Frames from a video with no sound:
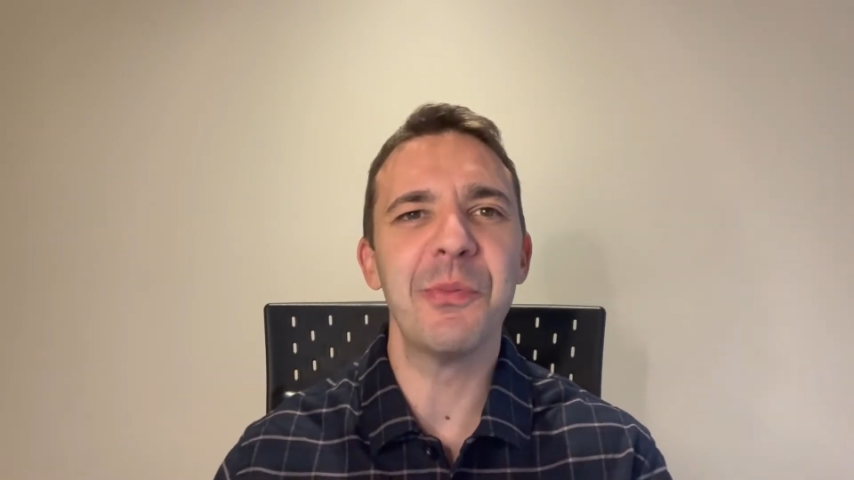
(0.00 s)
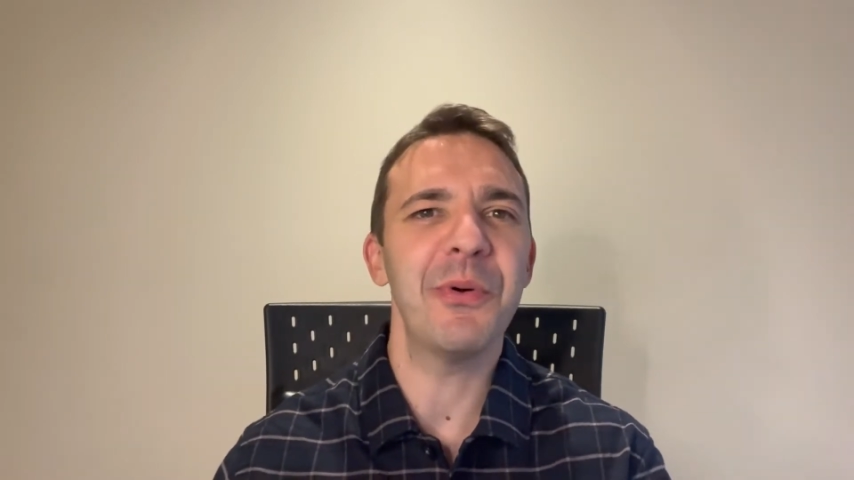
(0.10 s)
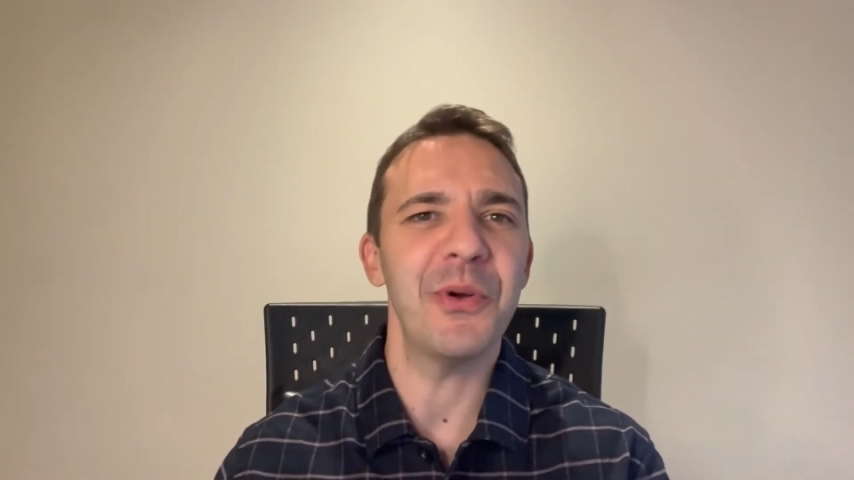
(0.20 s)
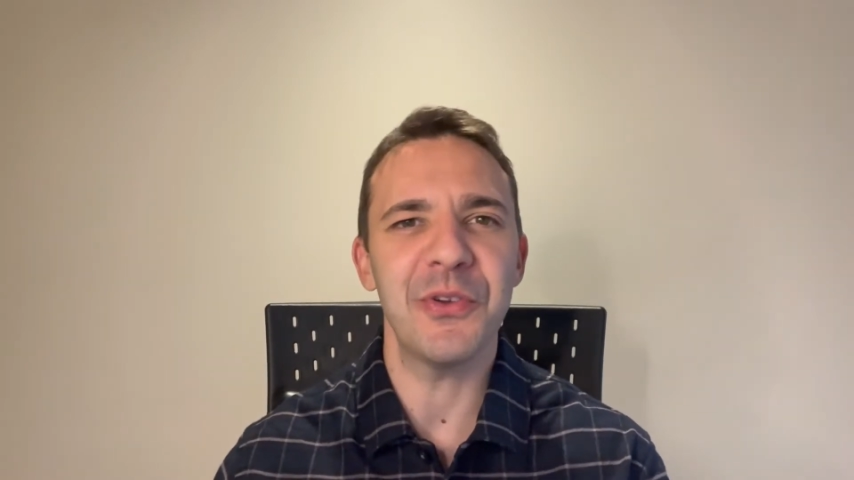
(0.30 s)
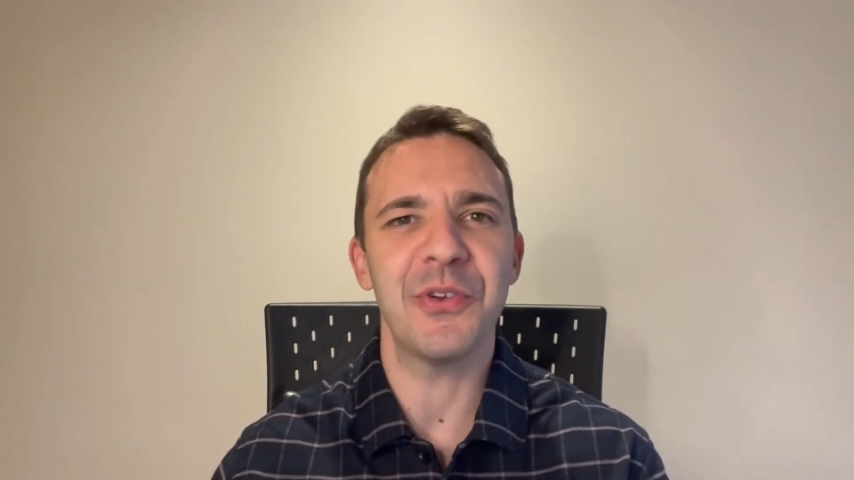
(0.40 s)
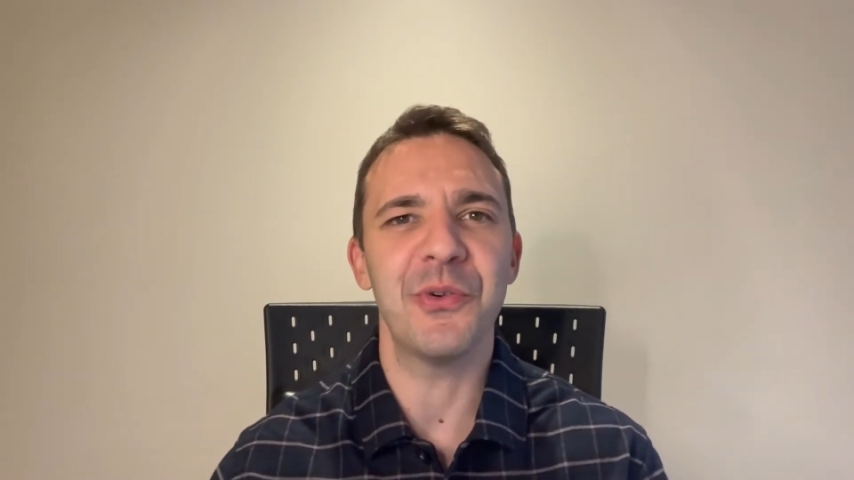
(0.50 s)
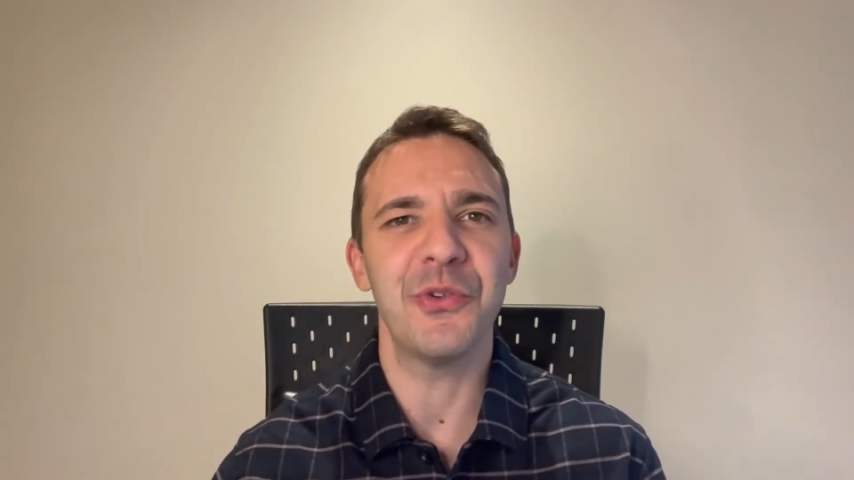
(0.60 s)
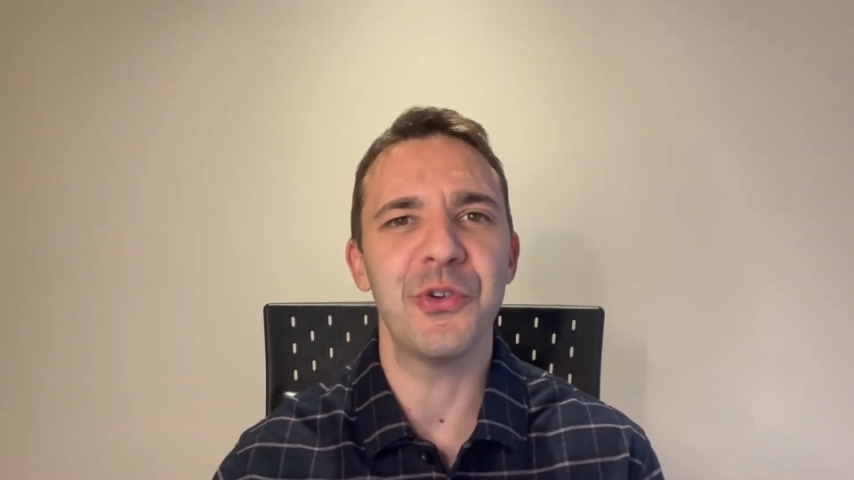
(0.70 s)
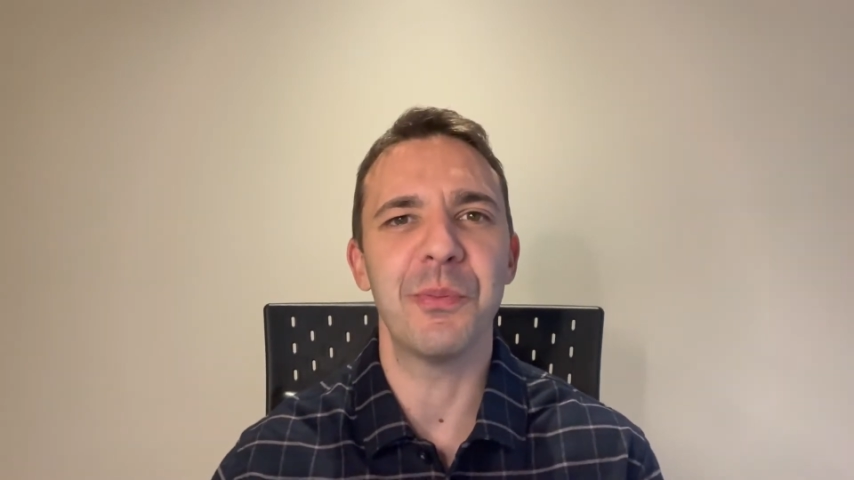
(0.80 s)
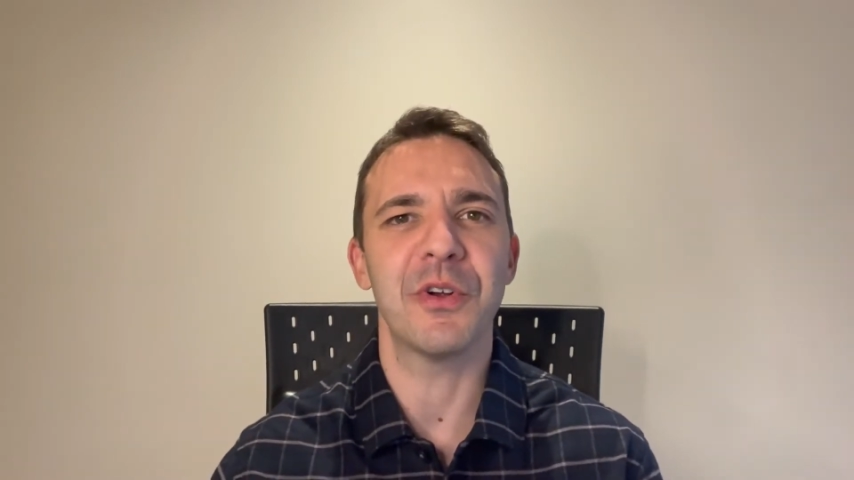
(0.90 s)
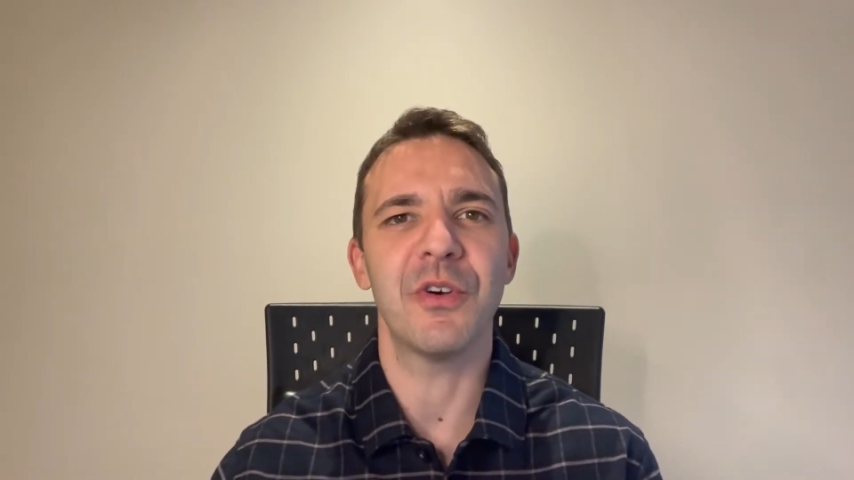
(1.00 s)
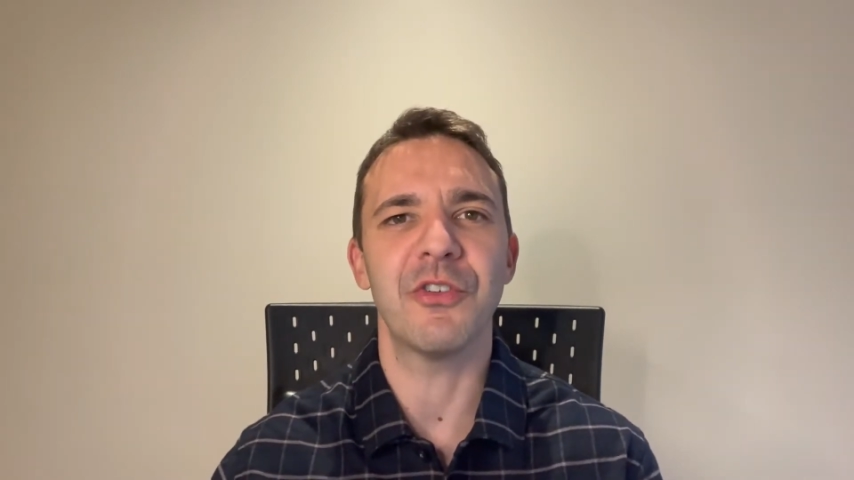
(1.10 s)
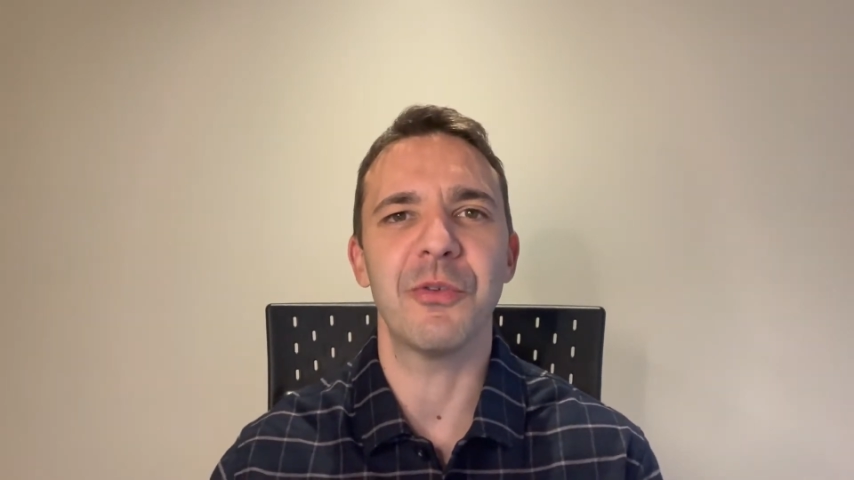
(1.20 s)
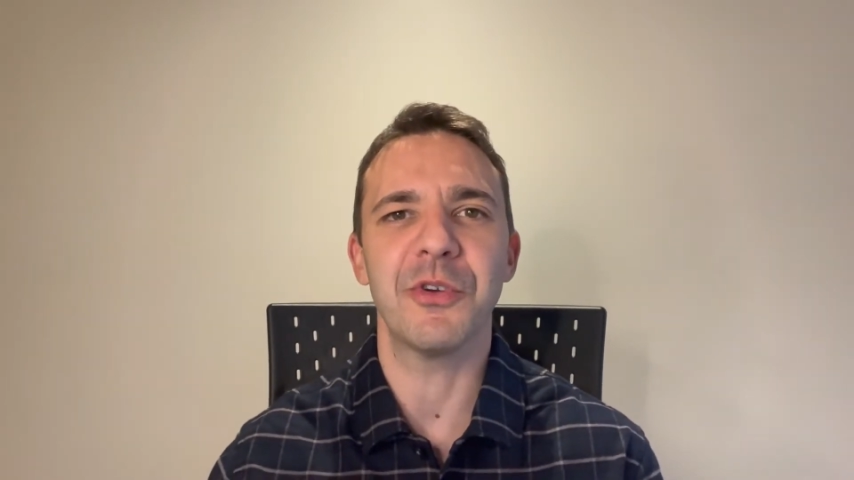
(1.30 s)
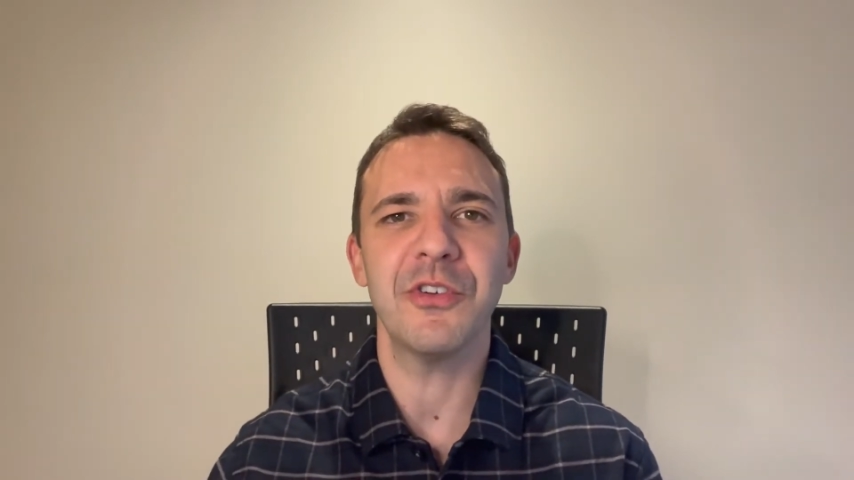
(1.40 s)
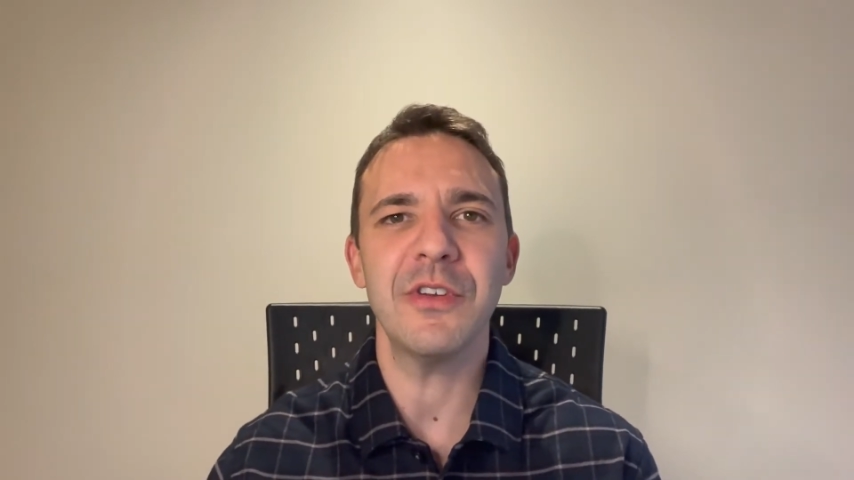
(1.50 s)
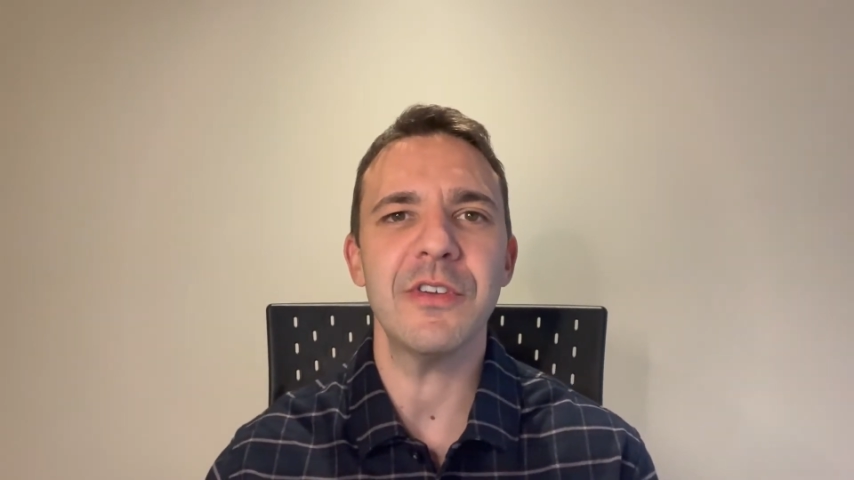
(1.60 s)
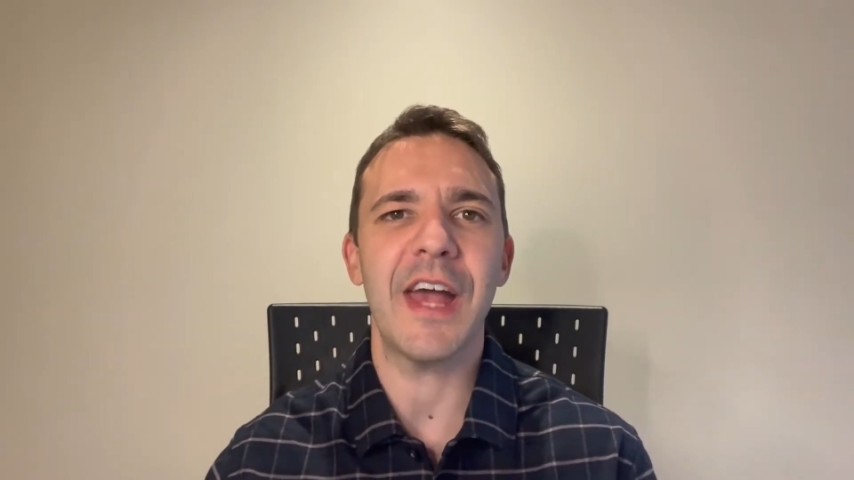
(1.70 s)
personal super contributions